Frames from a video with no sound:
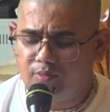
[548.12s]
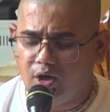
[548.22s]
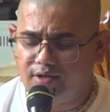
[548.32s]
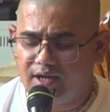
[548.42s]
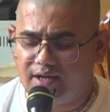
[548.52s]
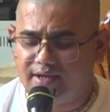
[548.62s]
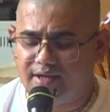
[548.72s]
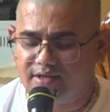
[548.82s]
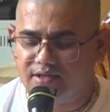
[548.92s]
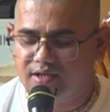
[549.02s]
Lord
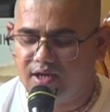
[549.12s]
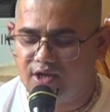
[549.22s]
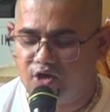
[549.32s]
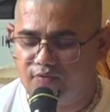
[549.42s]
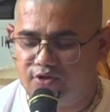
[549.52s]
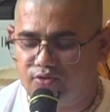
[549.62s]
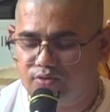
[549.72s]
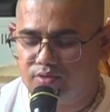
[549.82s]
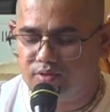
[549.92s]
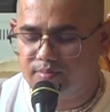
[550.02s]
Narayan, I offer
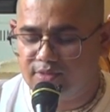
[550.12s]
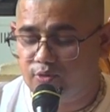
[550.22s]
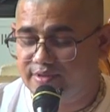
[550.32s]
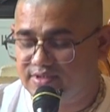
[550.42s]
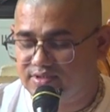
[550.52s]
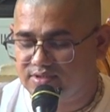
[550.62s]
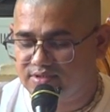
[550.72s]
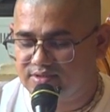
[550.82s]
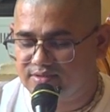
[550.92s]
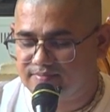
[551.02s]
you my
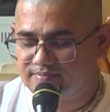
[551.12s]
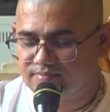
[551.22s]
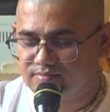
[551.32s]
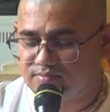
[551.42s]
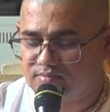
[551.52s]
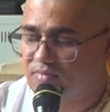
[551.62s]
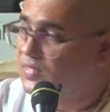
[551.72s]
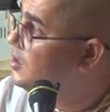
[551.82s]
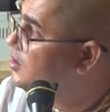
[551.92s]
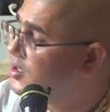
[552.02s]
obeisances.
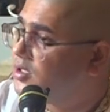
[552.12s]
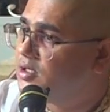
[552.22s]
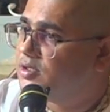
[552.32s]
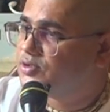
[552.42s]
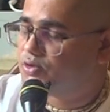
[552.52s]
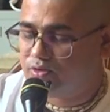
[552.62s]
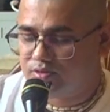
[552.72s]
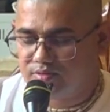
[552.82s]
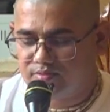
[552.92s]
So,